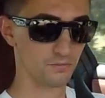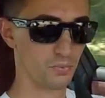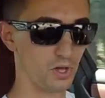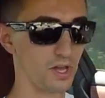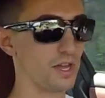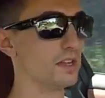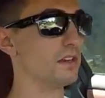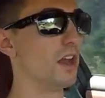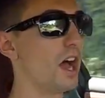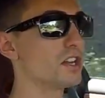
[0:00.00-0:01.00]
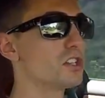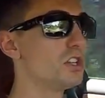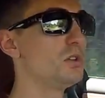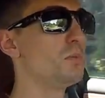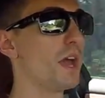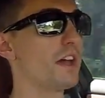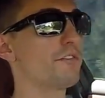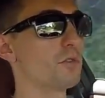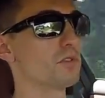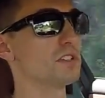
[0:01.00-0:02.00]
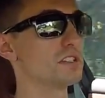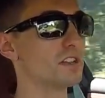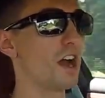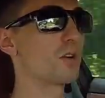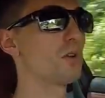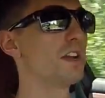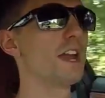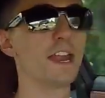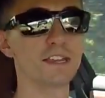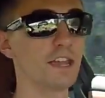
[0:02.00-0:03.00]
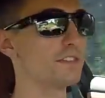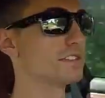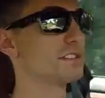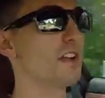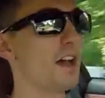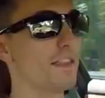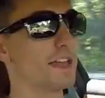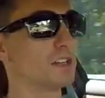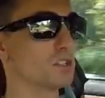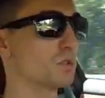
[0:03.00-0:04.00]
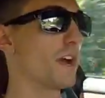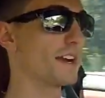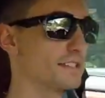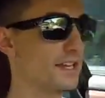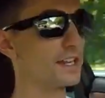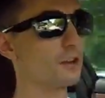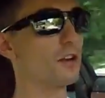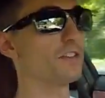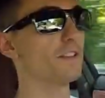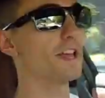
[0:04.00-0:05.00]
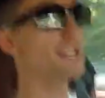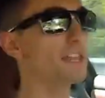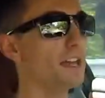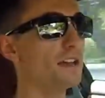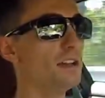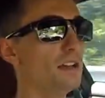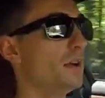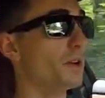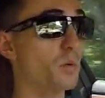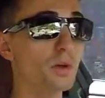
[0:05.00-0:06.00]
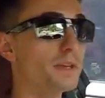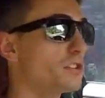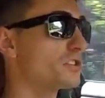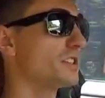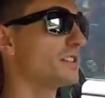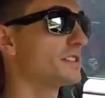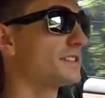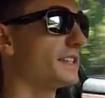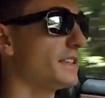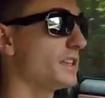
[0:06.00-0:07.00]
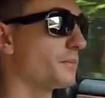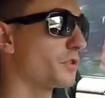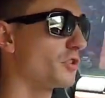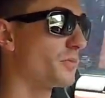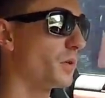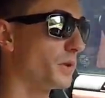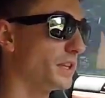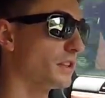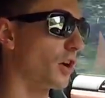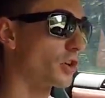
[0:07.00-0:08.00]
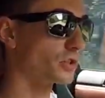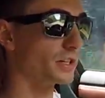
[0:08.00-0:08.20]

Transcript: But not too bad for the stock one. And again, this is not like track setting or anything like that, but it will be interesting to see the improvement with the larger